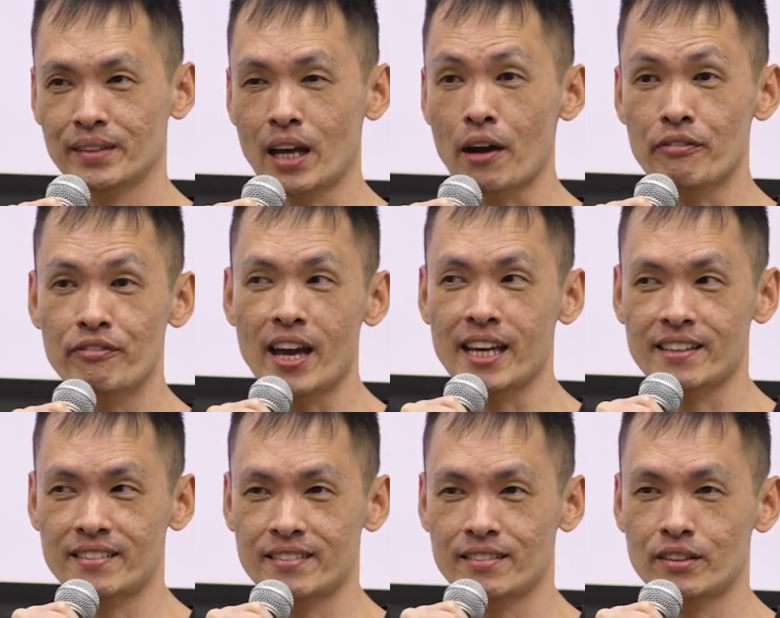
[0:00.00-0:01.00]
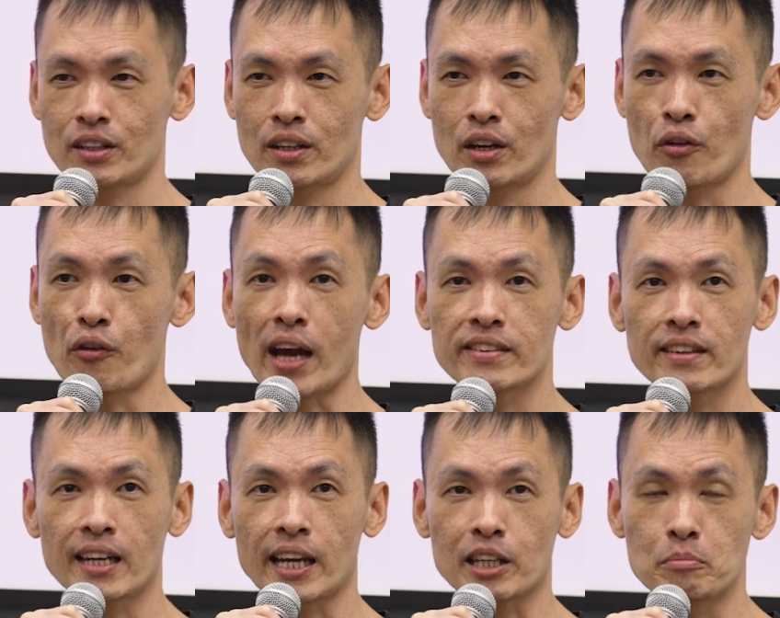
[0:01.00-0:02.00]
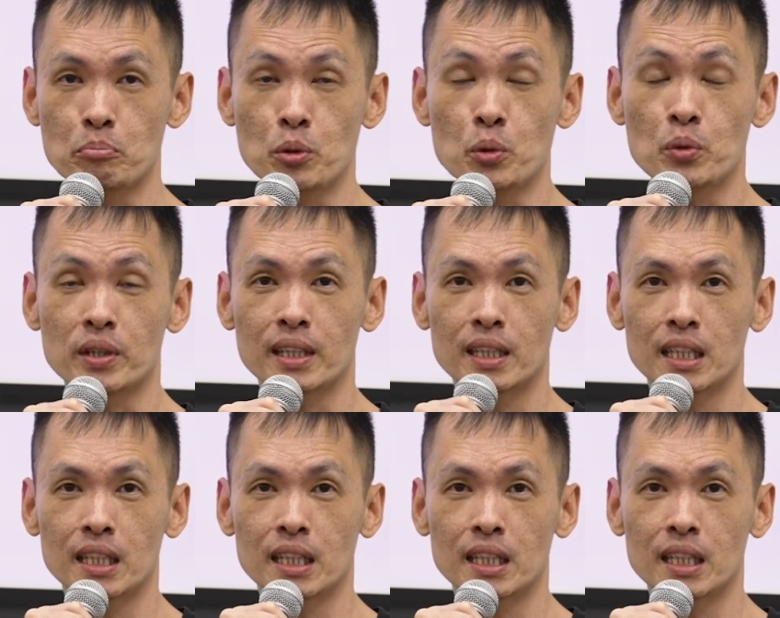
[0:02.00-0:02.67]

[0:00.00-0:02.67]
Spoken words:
A face rising like a moon